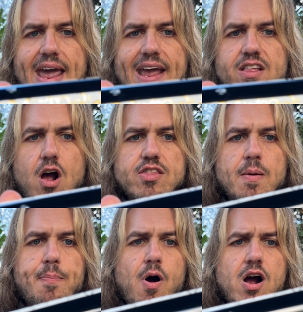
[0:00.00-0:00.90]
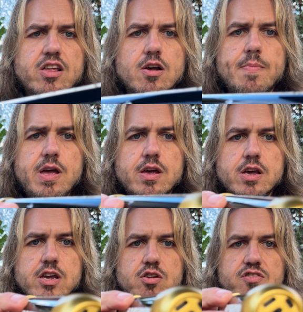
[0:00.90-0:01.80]
And on the bottom,
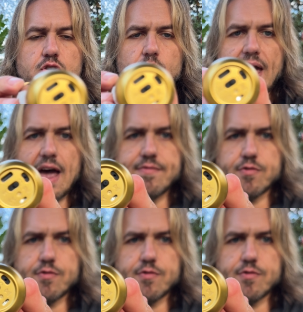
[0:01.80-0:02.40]
we do have,